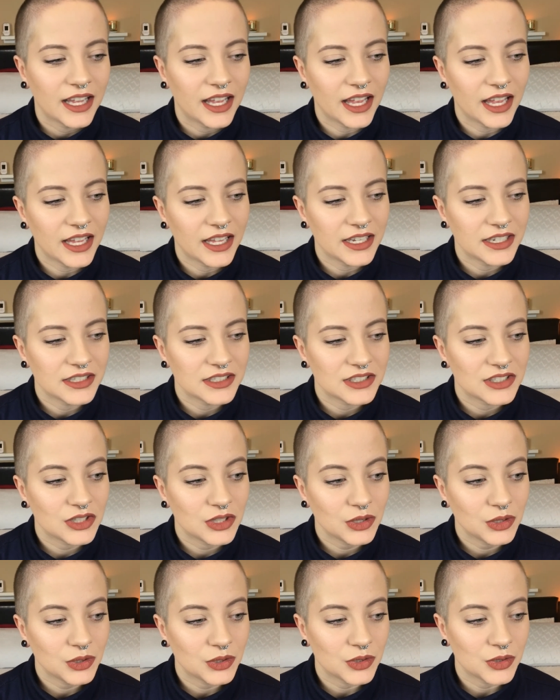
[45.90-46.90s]
and
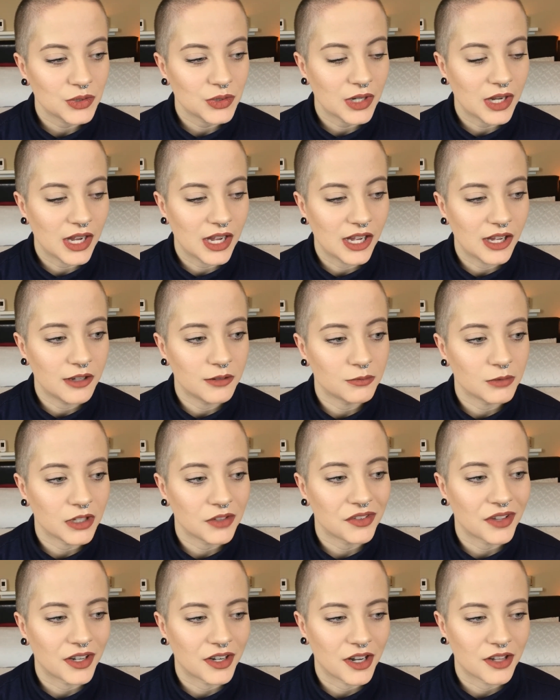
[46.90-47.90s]
two, we
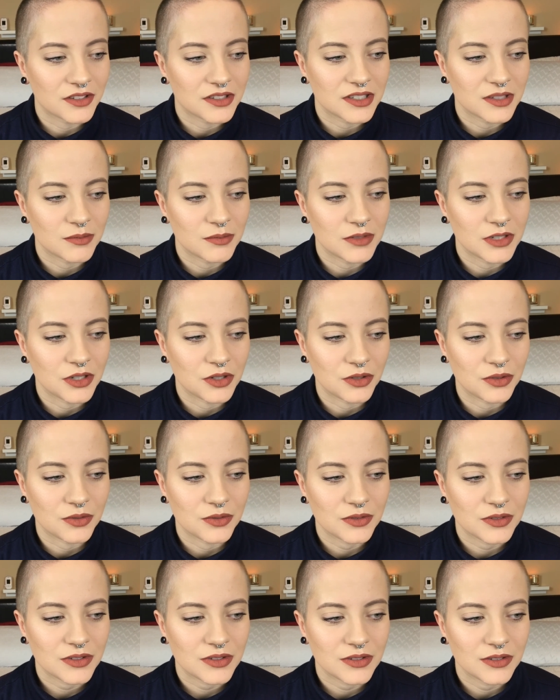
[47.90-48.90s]
found out some
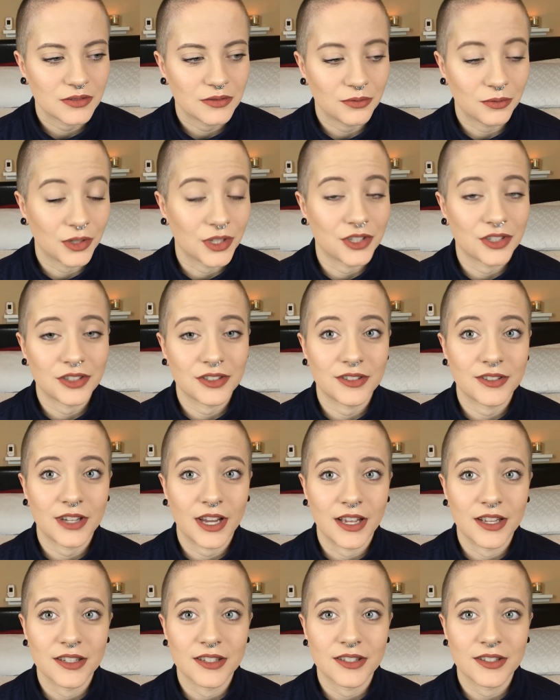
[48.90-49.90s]
news which
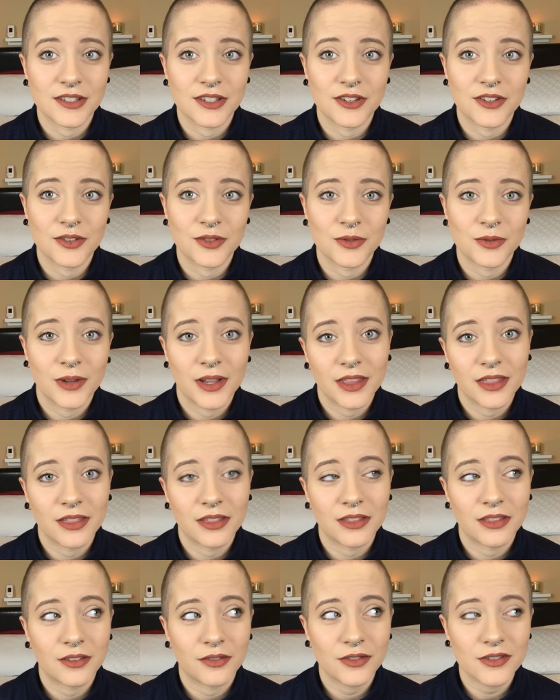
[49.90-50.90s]
has to do with
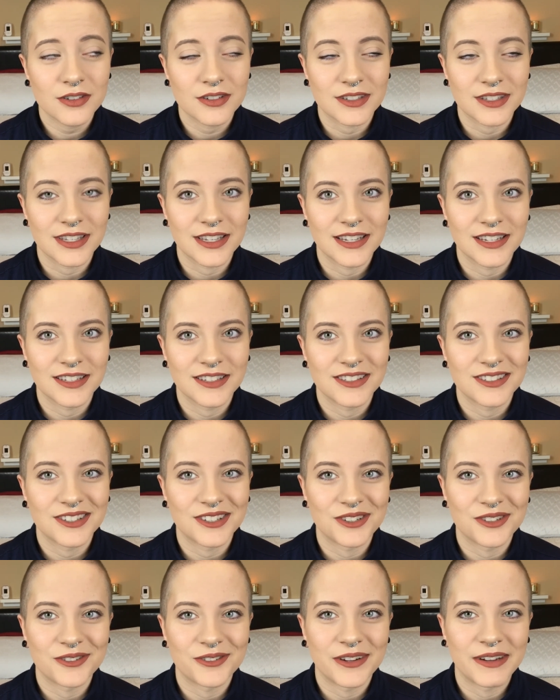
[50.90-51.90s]
the first thing.
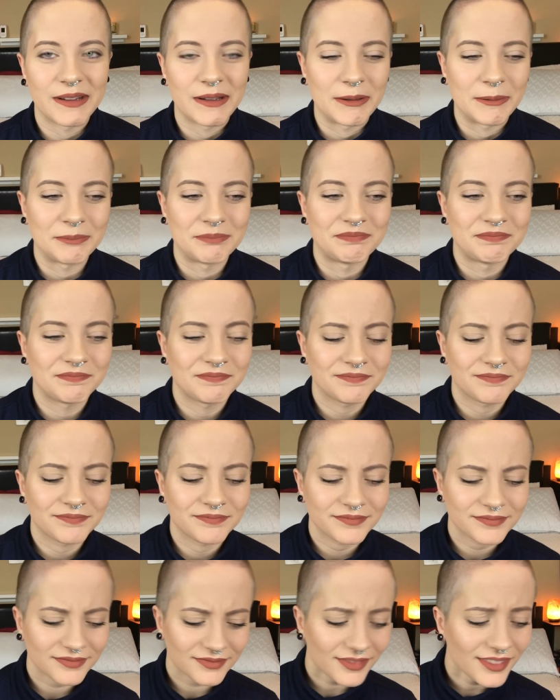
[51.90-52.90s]
So
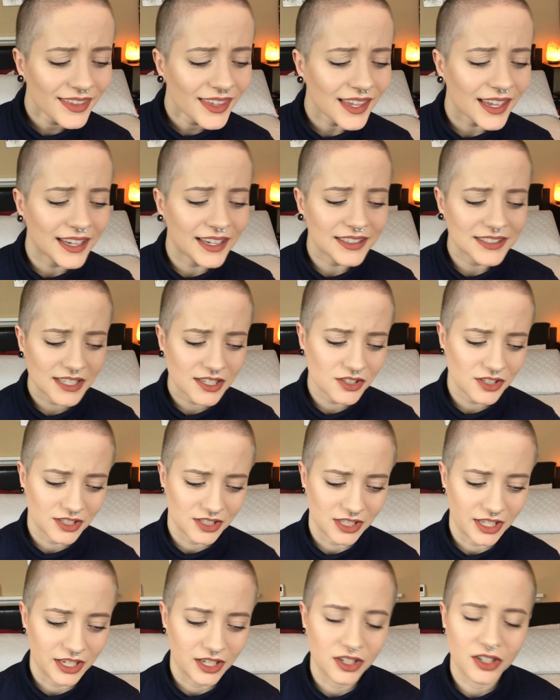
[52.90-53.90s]
I guess I'll
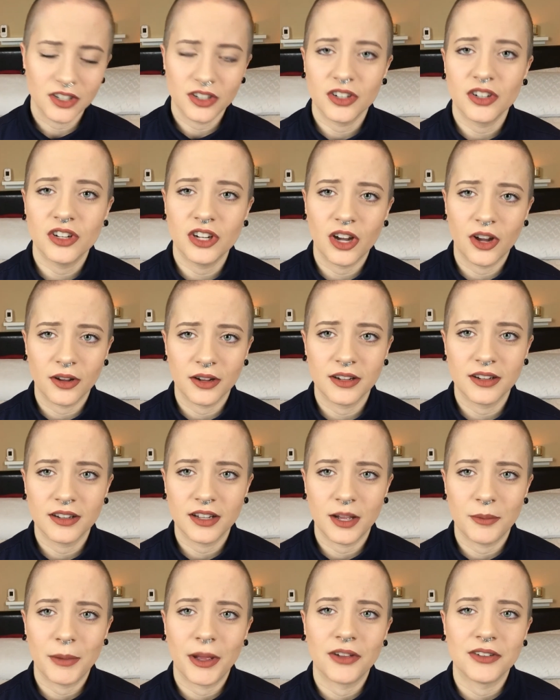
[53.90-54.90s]
just
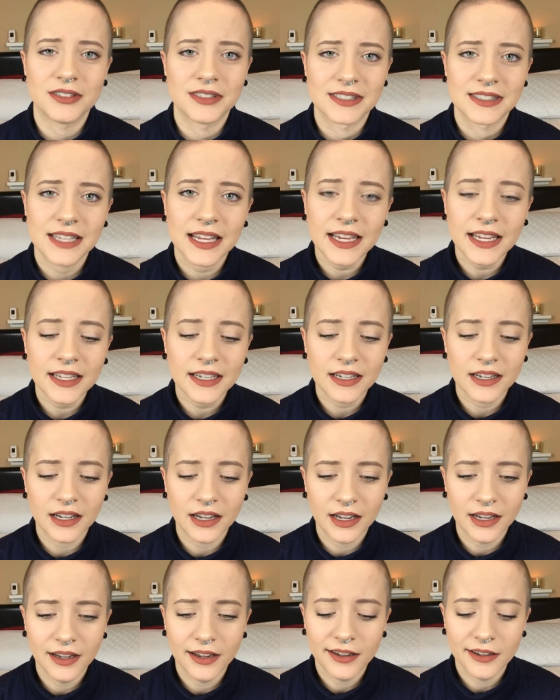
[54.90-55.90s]
come out and say it,
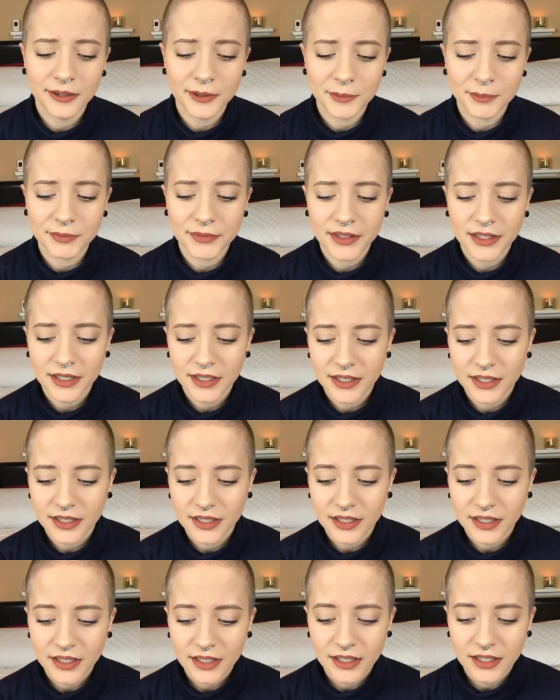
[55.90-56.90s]
and
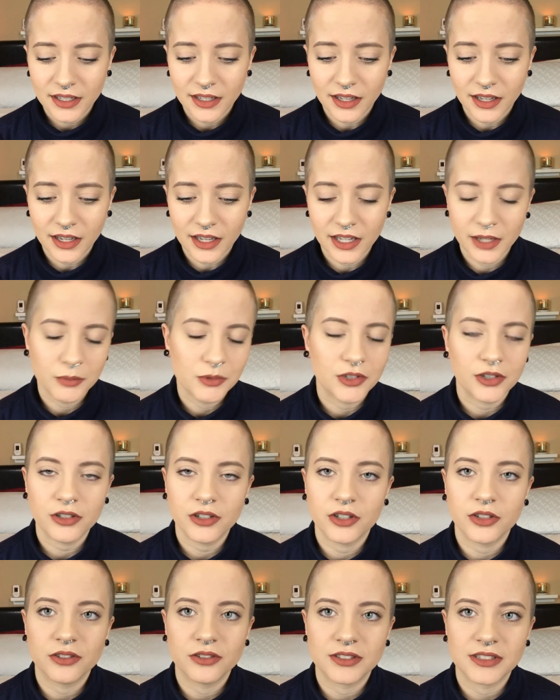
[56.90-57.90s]
I'm sure
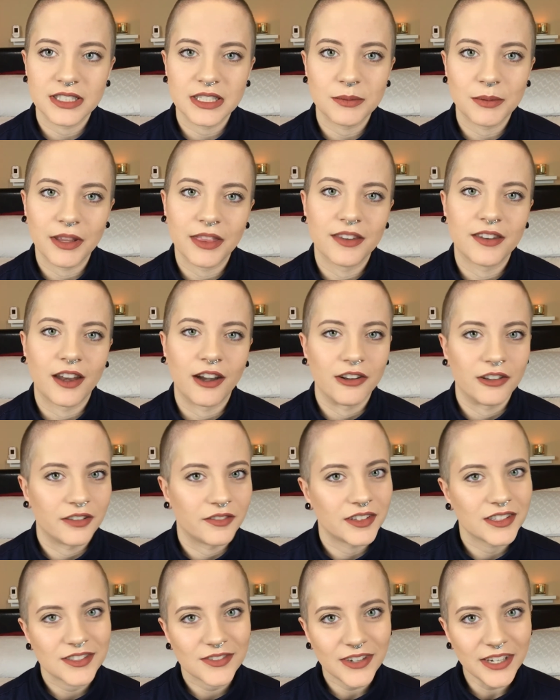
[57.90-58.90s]
you'll see by the title of
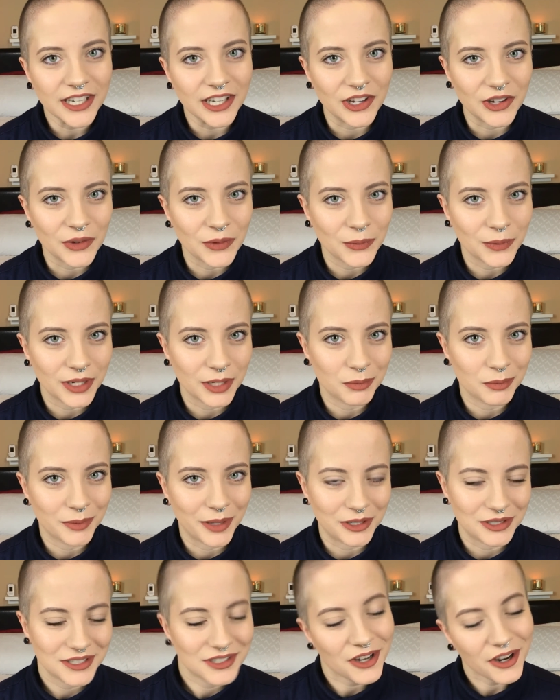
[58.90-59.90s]
this video what I'm
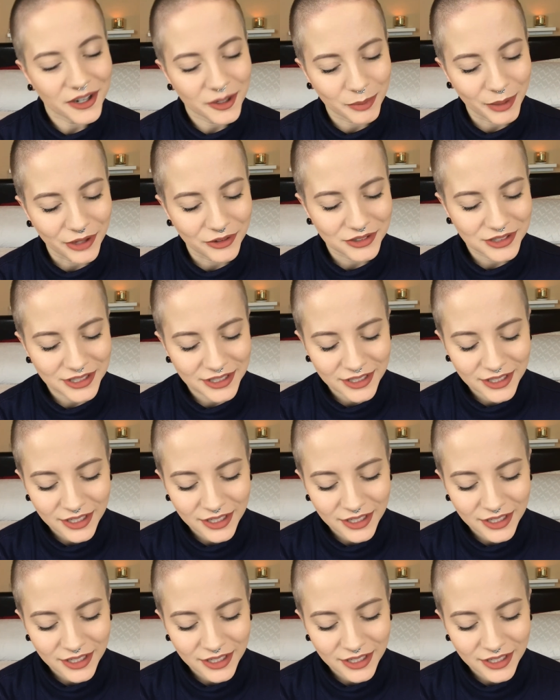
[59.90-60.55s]
about to talk about.